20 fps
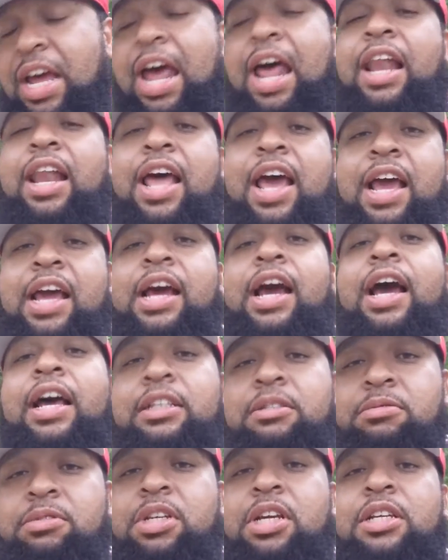that I like. I
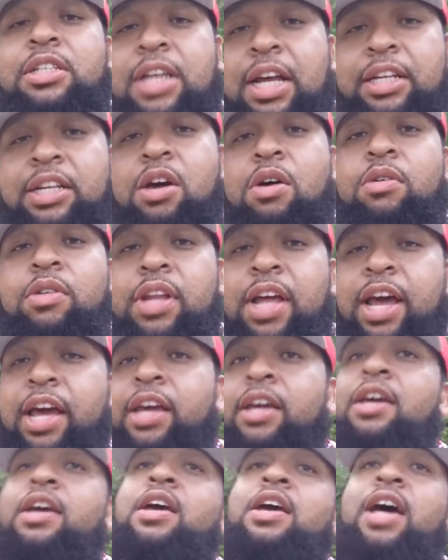got some teams I don't
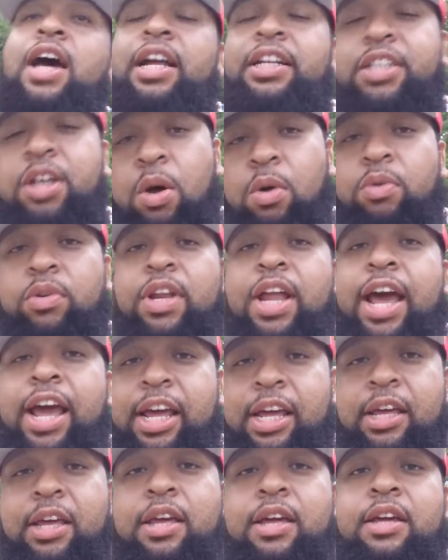like. I don't
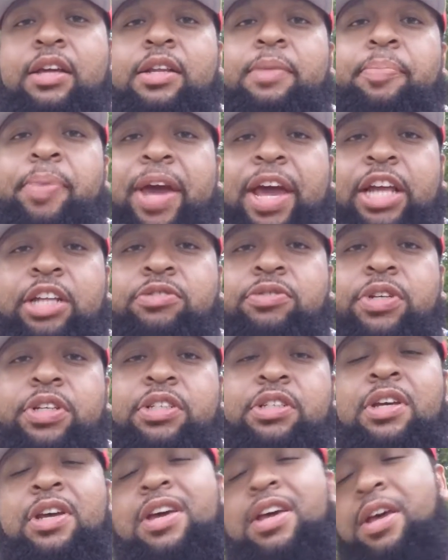like the
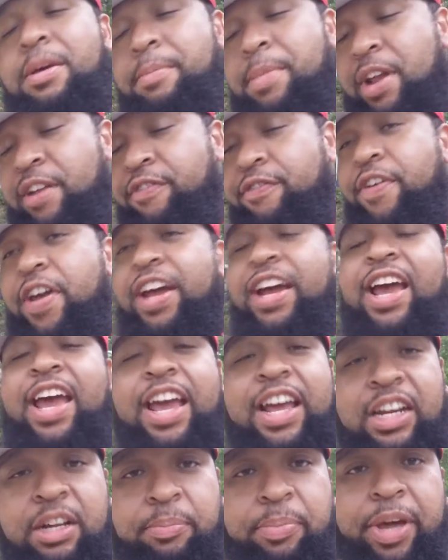Patriots. Matter of fact, I
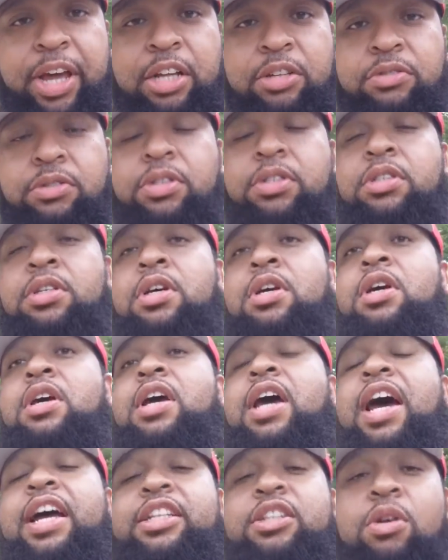hate the Patriots.
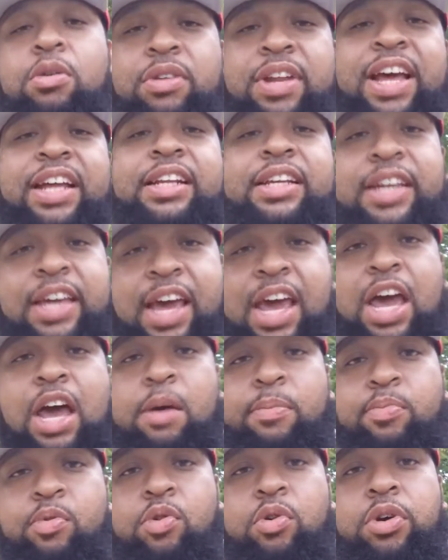I don't like the
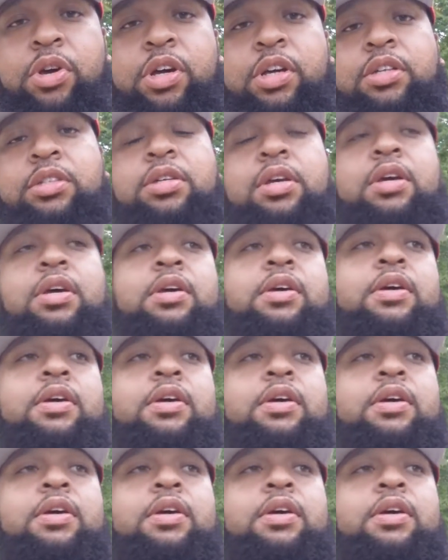Cowboys.